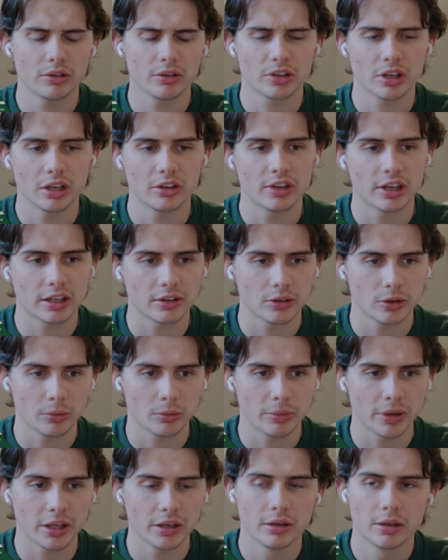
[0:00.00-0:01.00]
It's going to take a little
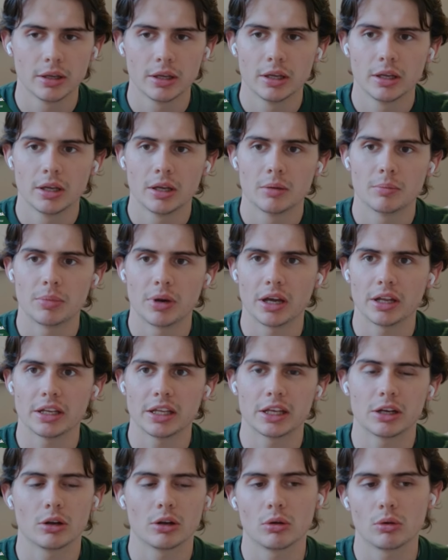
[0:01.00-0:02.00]
bit, but
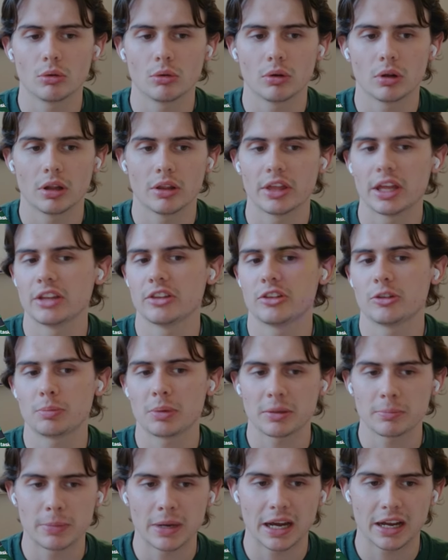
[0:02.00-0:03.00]
it'll then
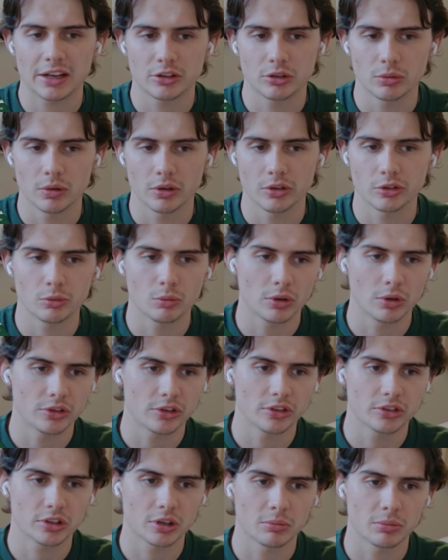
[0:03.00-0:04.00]
speak back to us
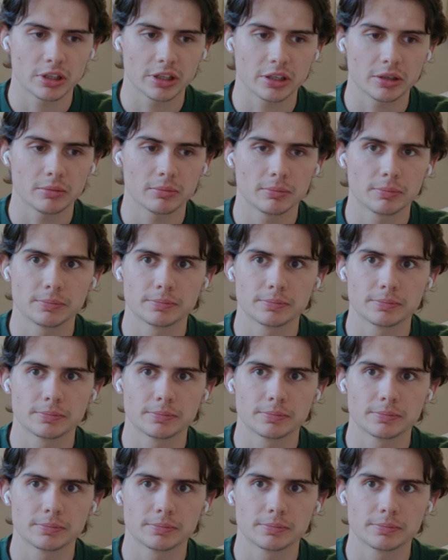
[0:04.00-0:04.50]
once it's complete.